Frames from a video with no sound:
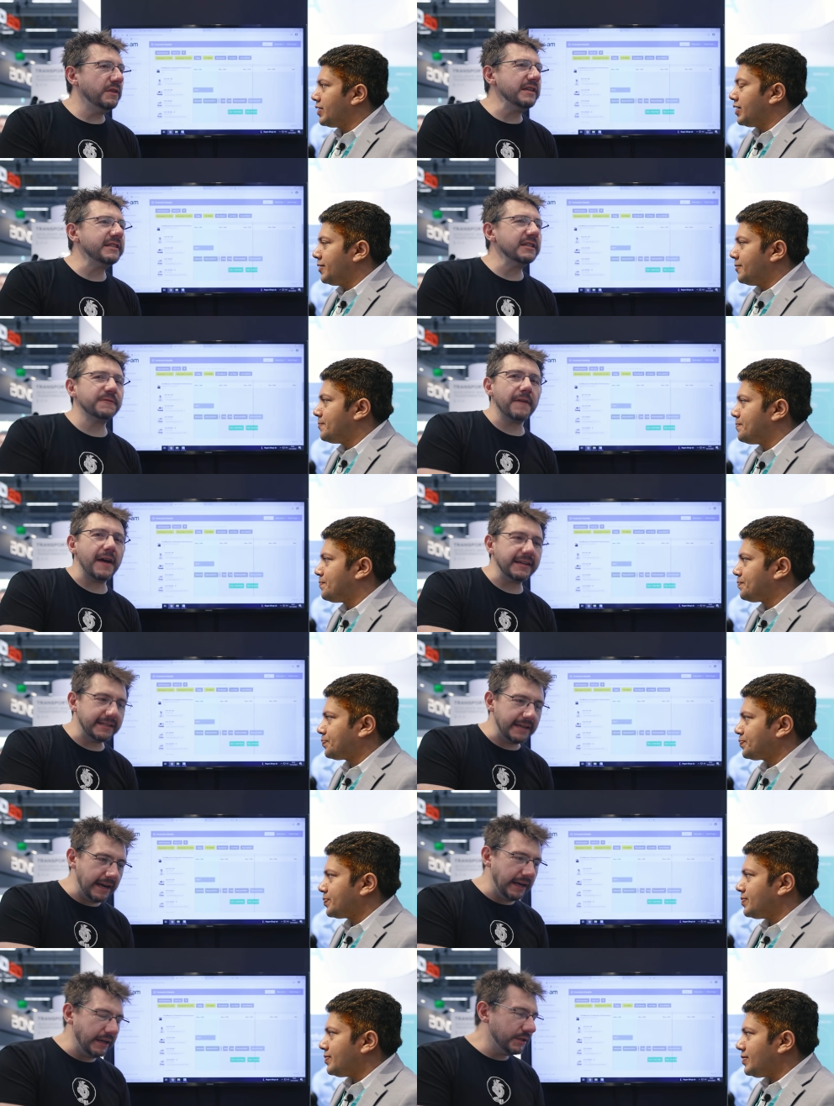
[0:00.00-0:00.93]
Speaker 1: this is
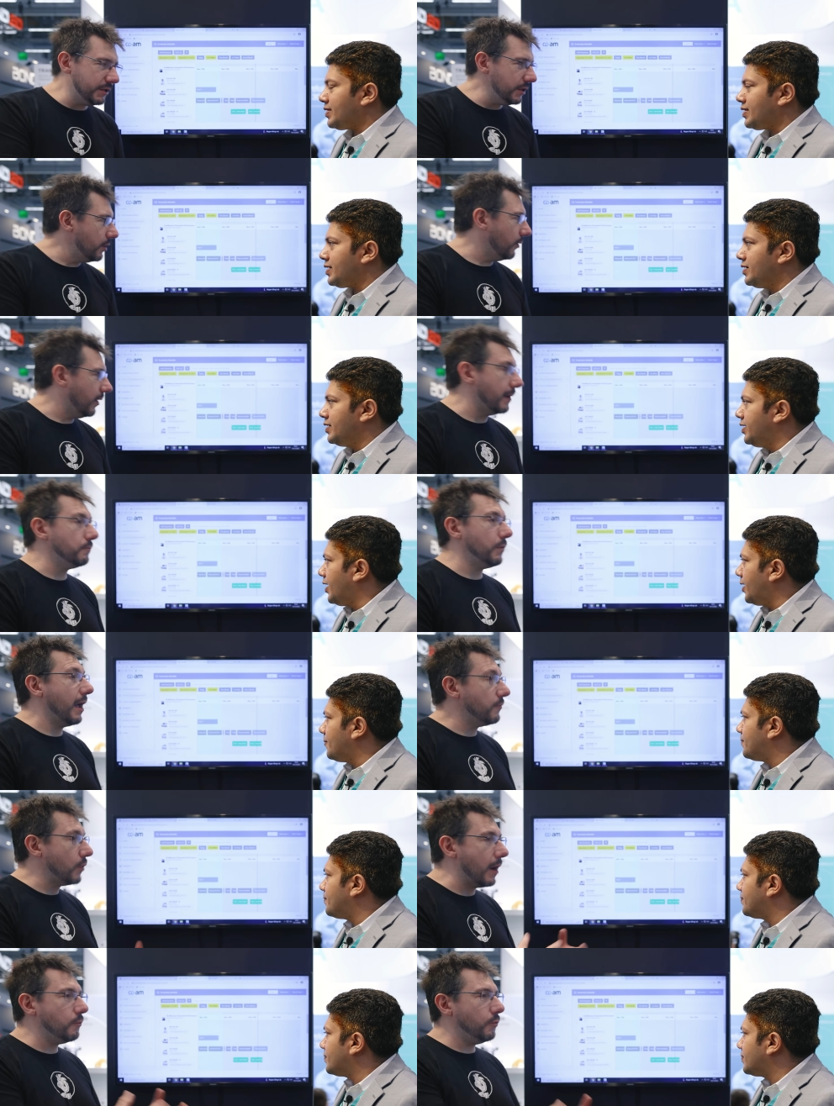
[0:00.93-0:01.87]
fascinating too, and
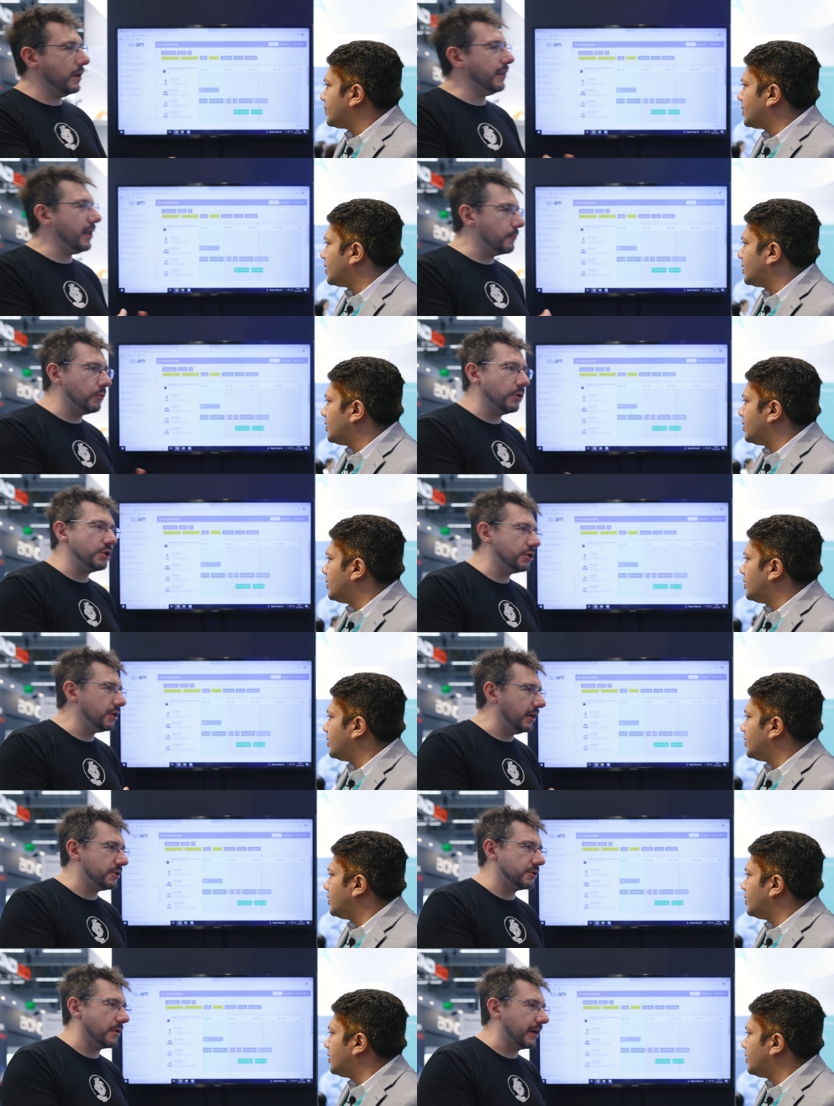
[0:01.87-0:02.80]
I, I, really
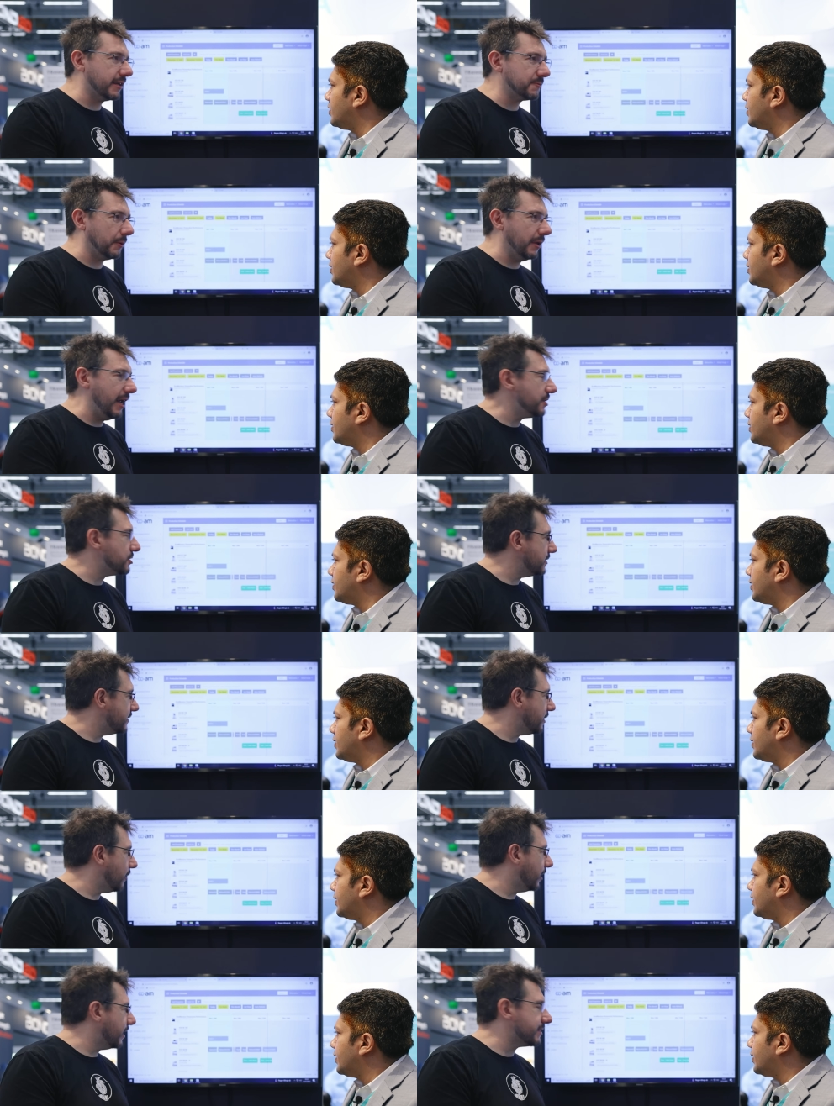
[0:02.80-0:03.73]
appreciate your explanations
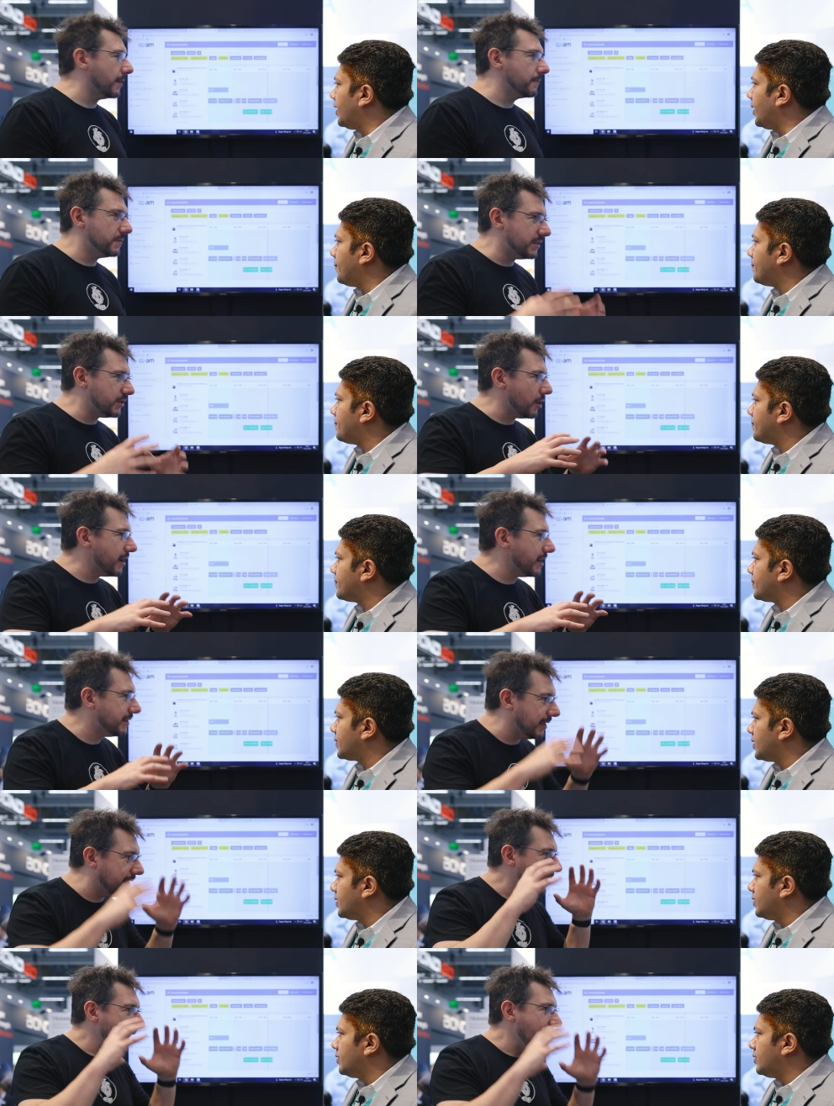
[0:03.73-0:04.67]
here because I'm starting
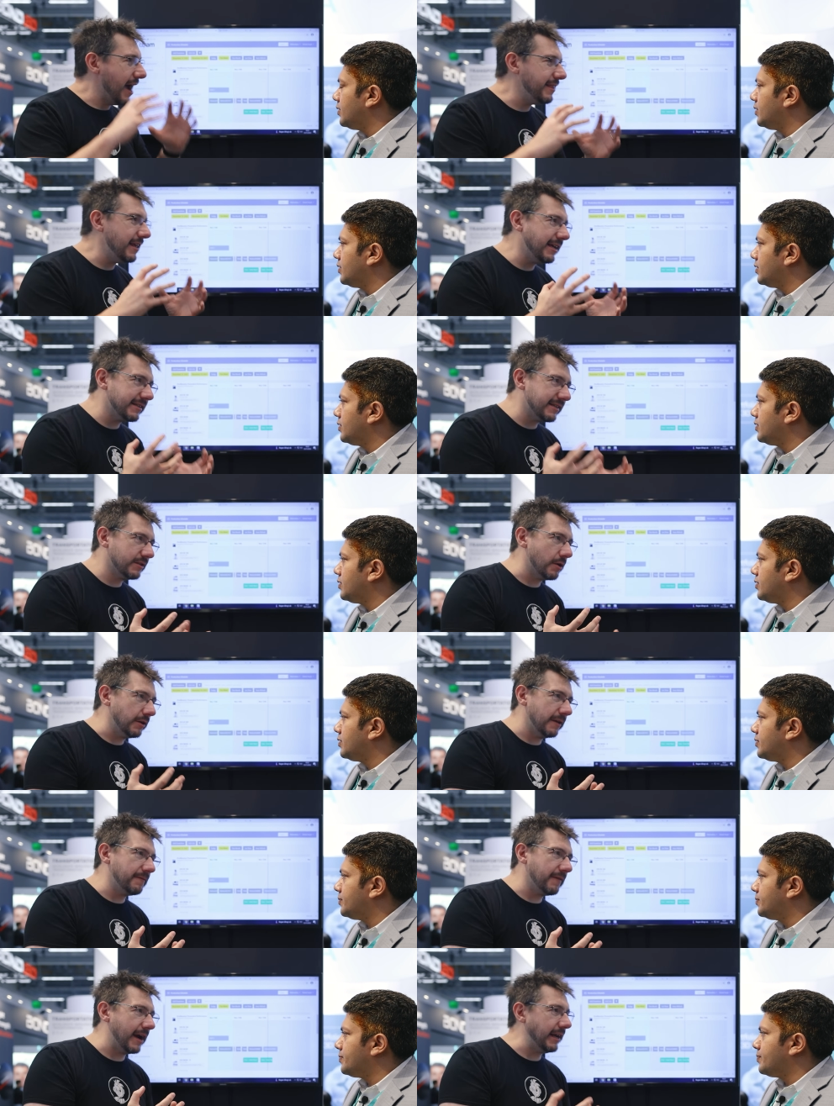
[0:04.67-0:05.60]
to, I think it's
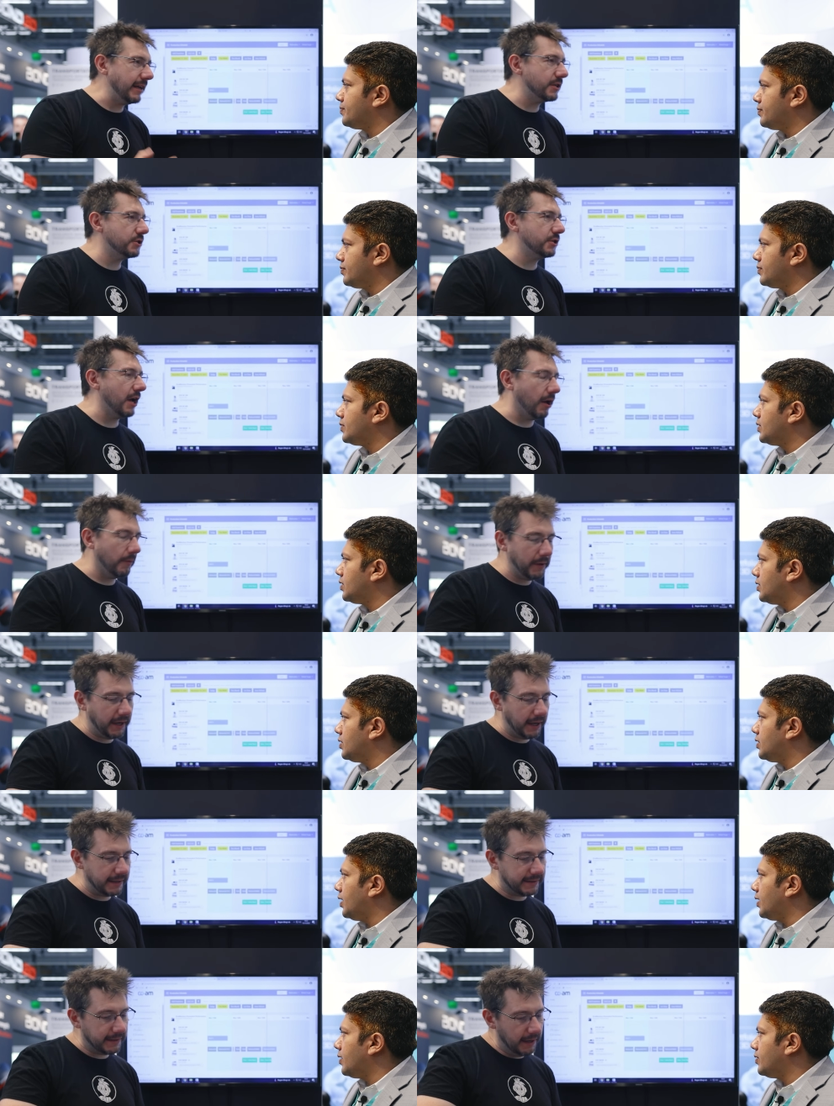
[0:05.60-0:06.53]
starting fighting to gel
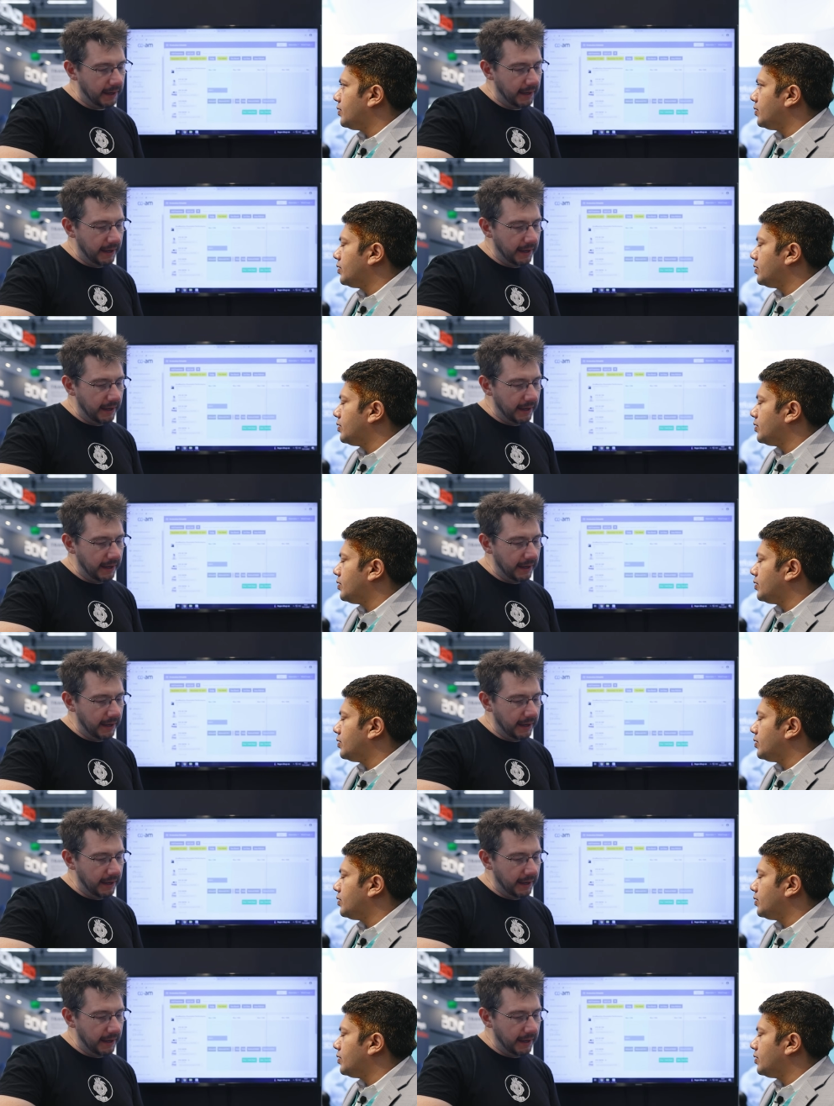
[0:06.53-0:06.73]
because